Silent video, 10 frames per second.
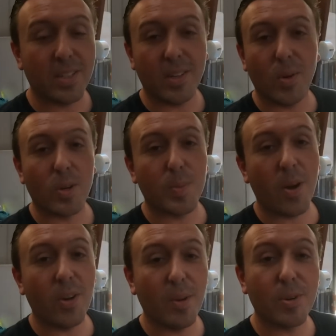Based on the
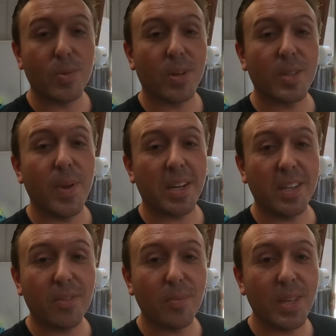horsepower numbers we're
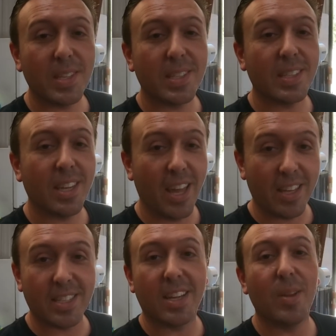expecting from this,
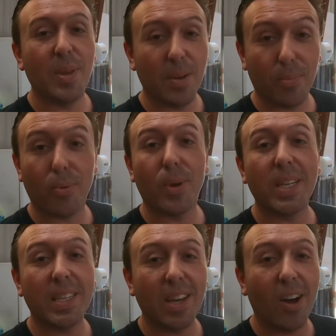it's gonna be a
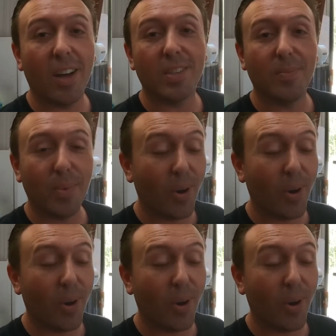pretty awesome